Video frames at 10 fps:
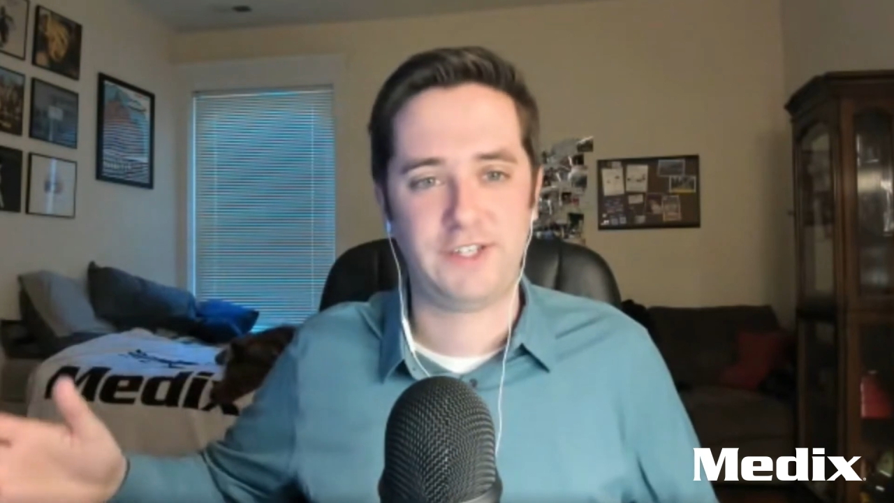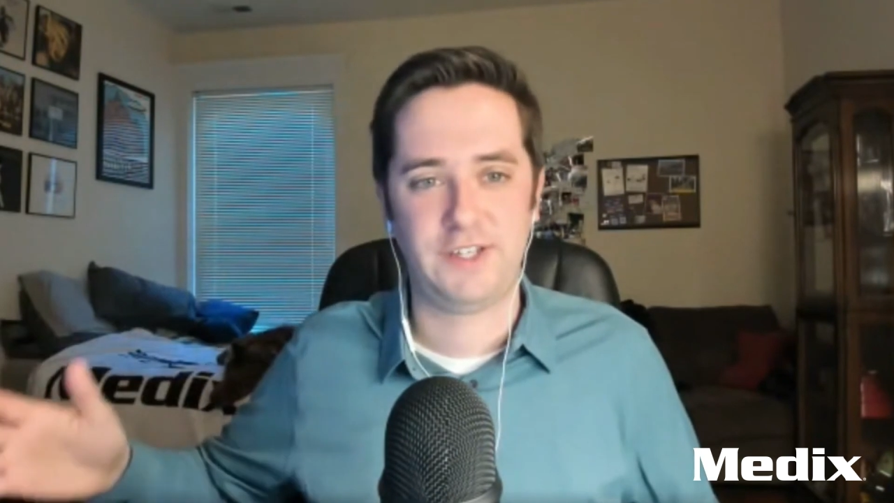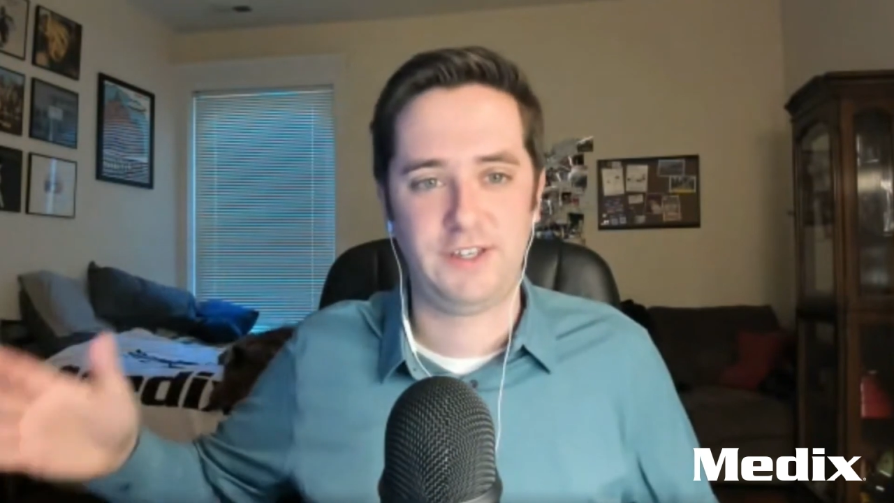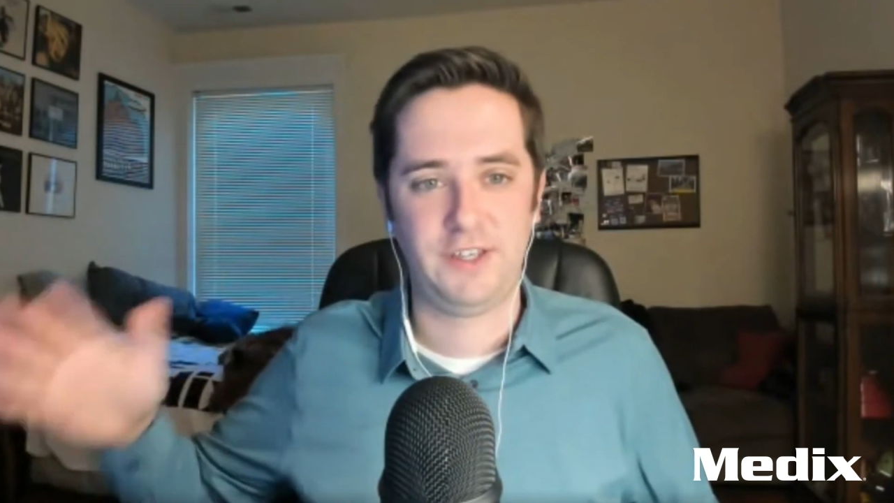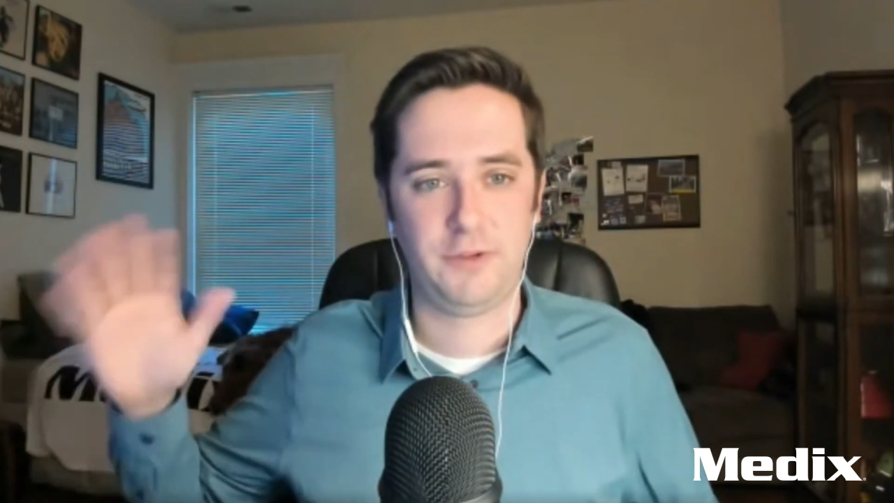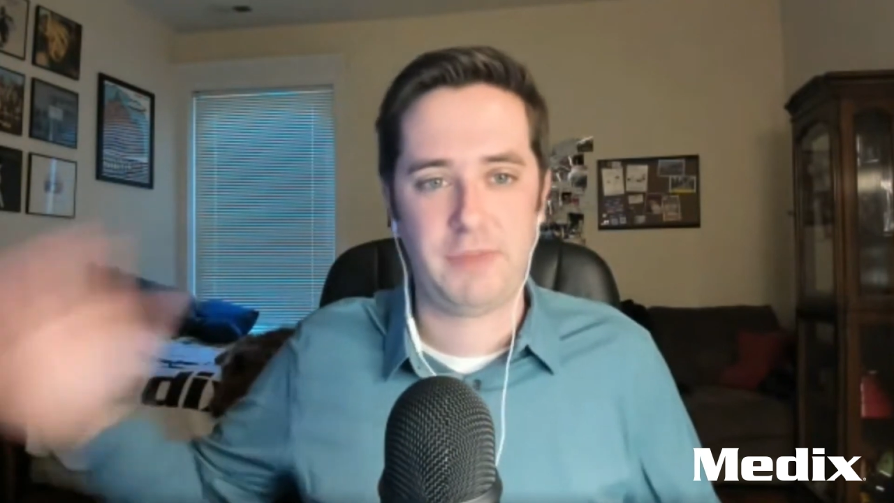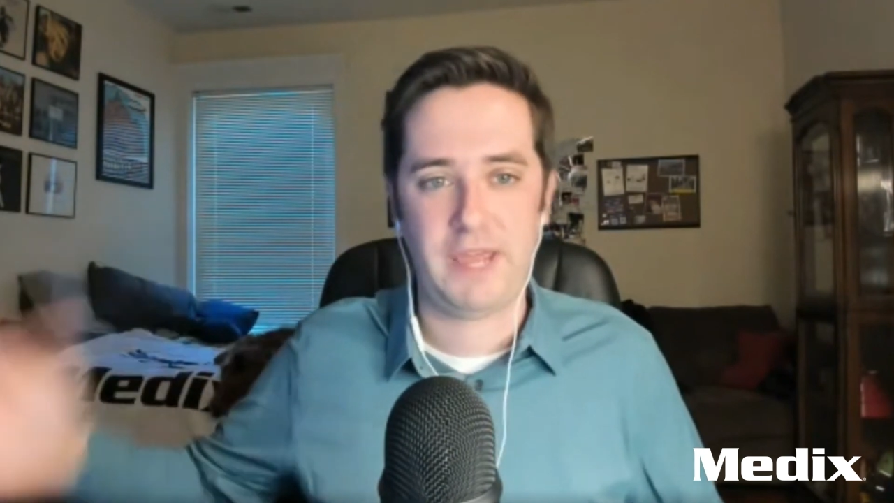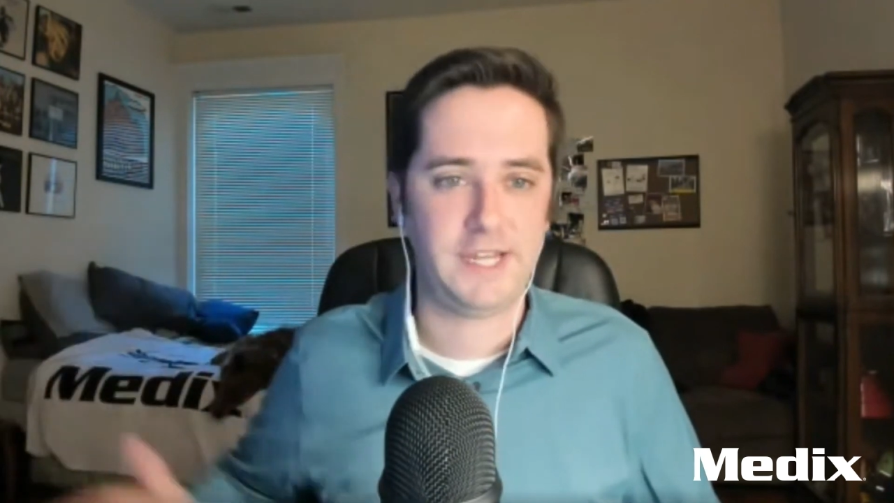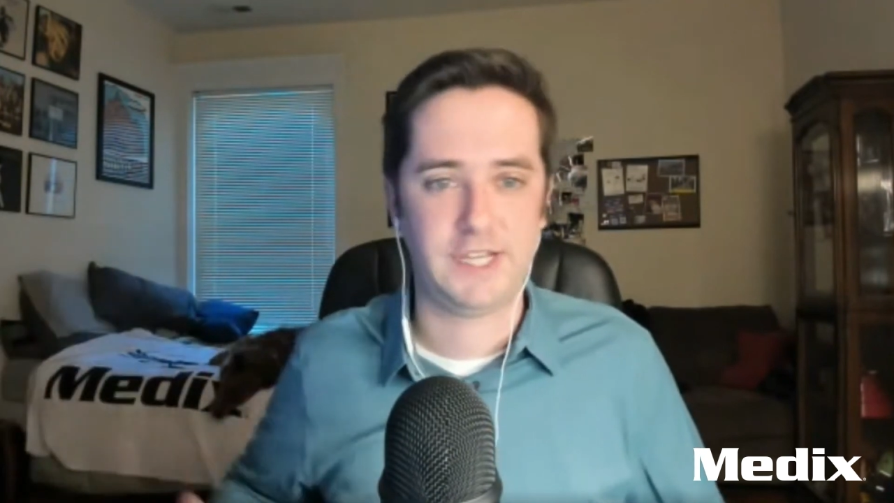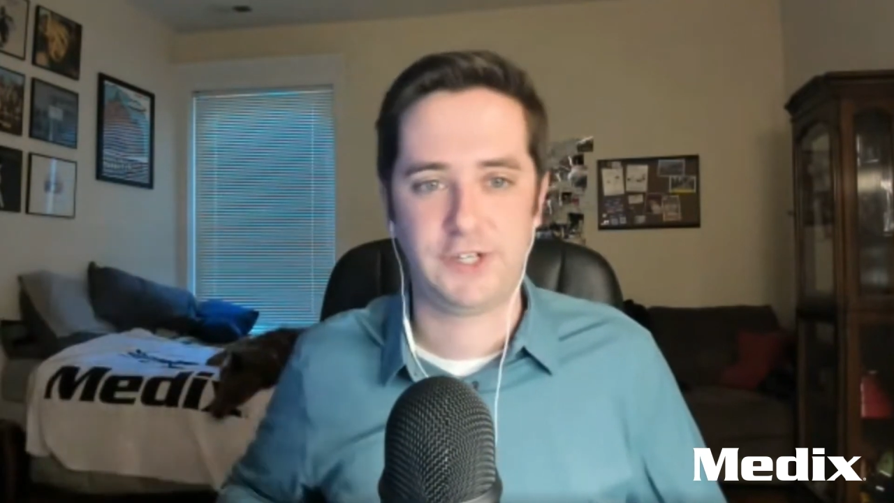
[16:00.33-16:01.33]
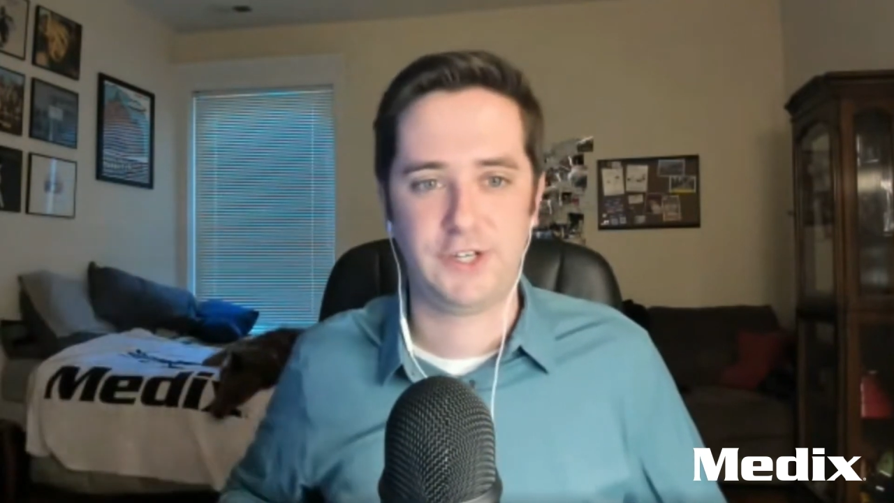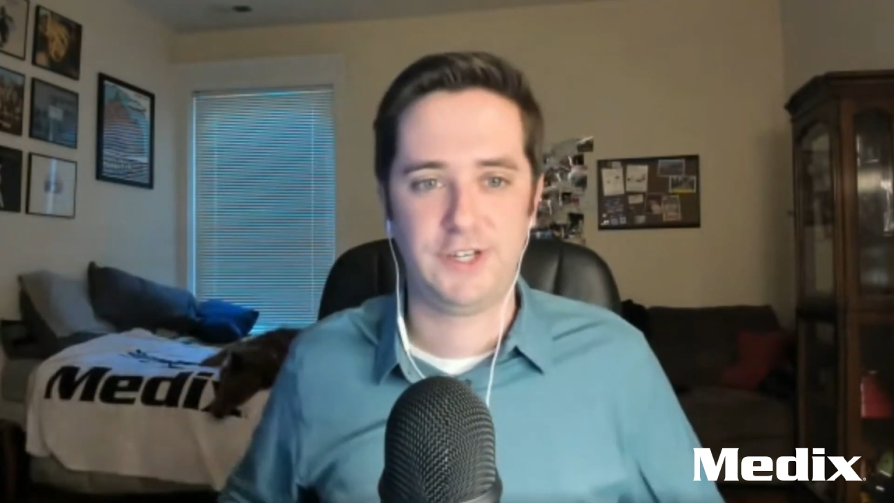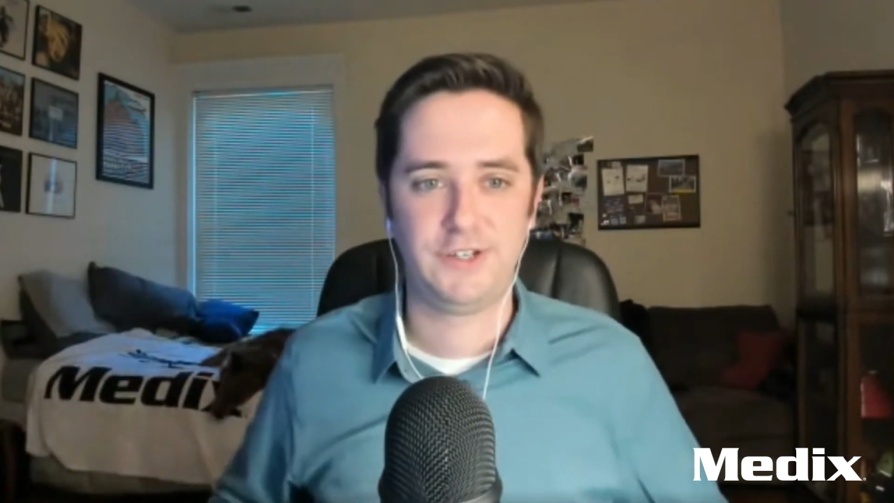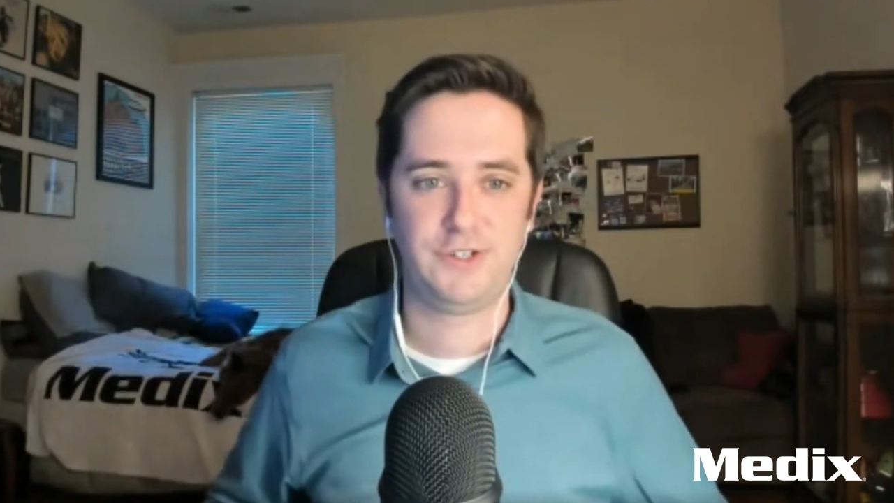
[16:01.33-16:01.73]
to pay attention